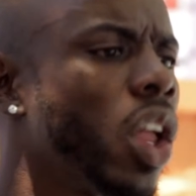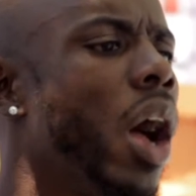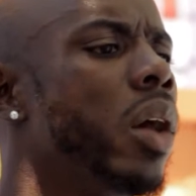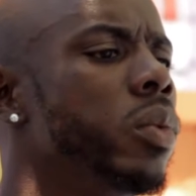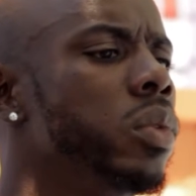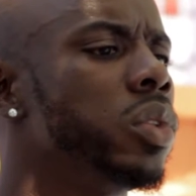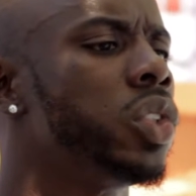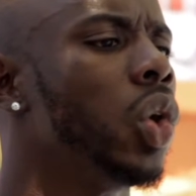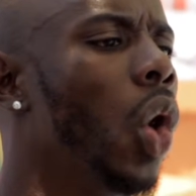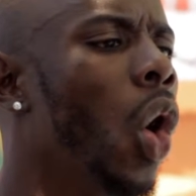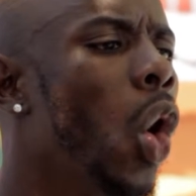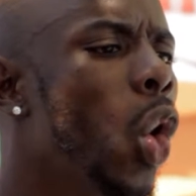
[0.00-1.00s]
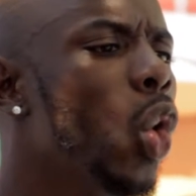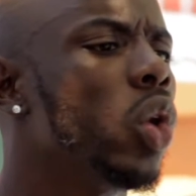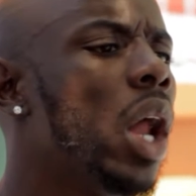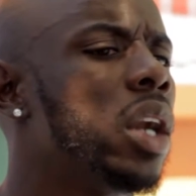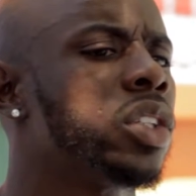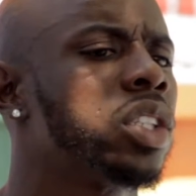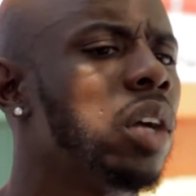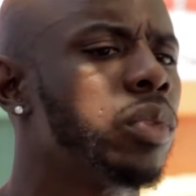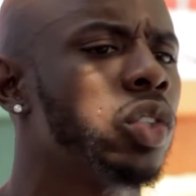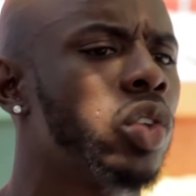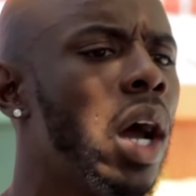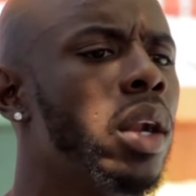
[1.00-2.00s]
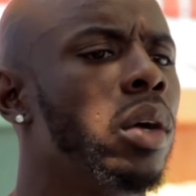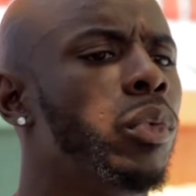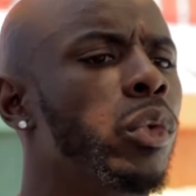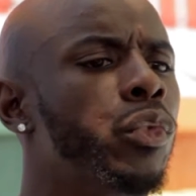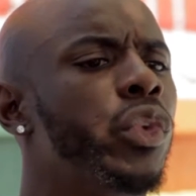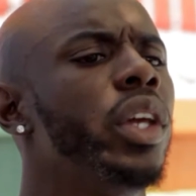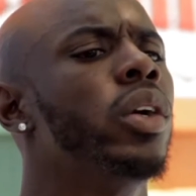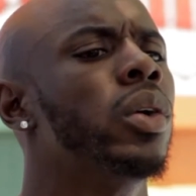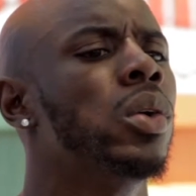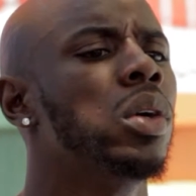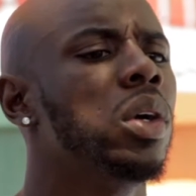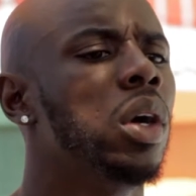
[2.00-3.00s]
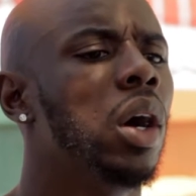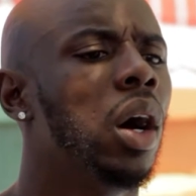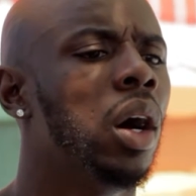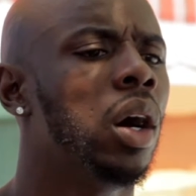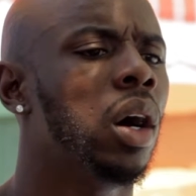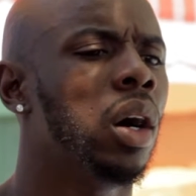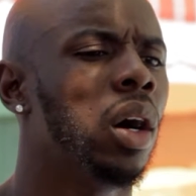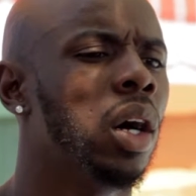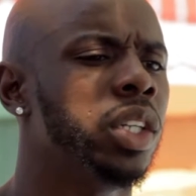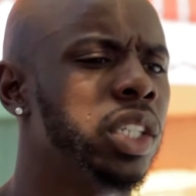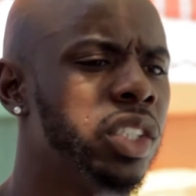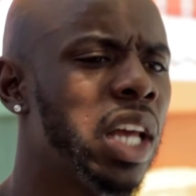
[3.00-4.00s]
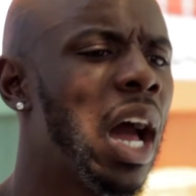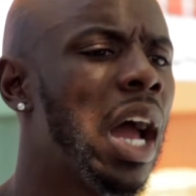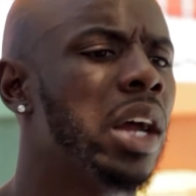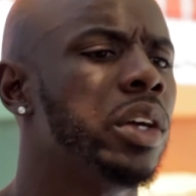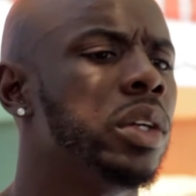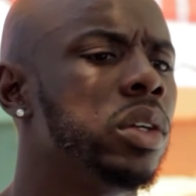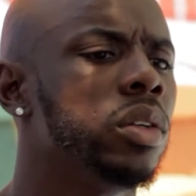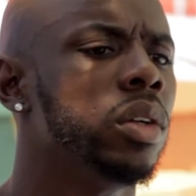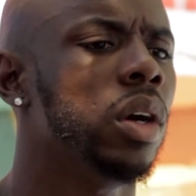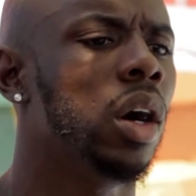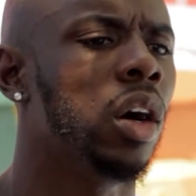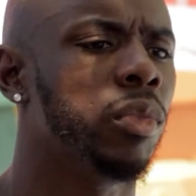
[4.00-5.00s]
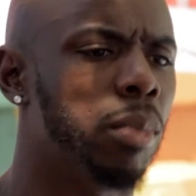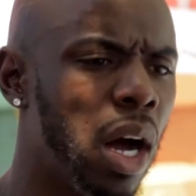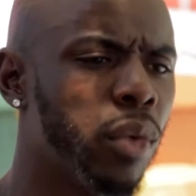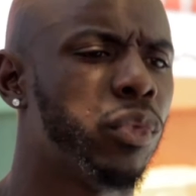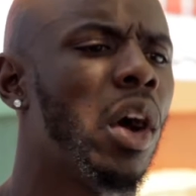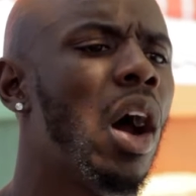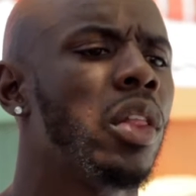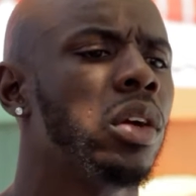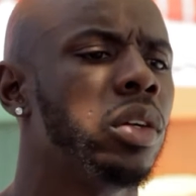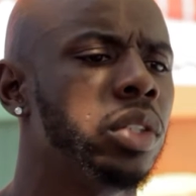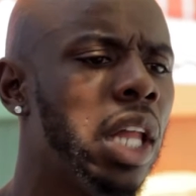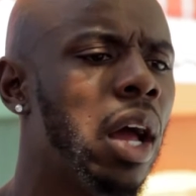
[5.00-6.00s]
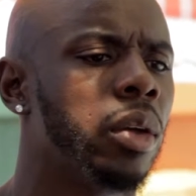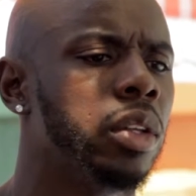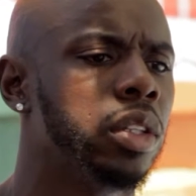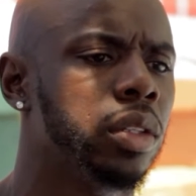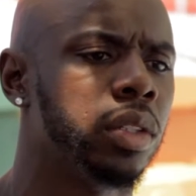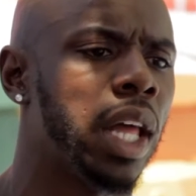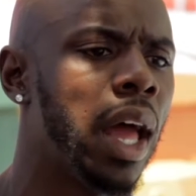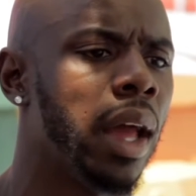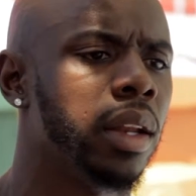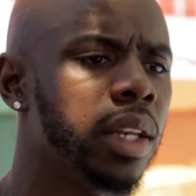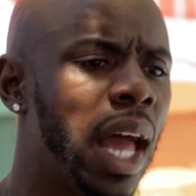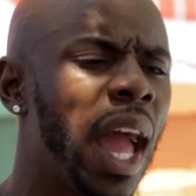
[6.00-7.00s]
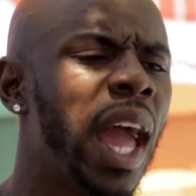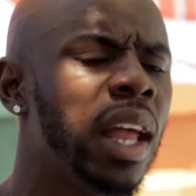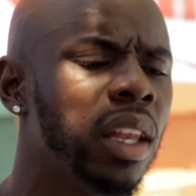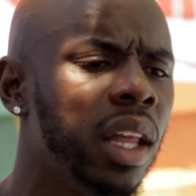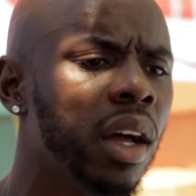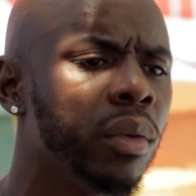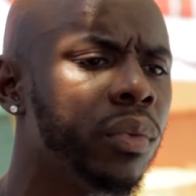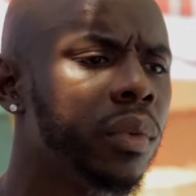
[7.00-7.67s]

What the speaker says: out to a whole lot of stuff to try to fulfill a desire of my father that had left.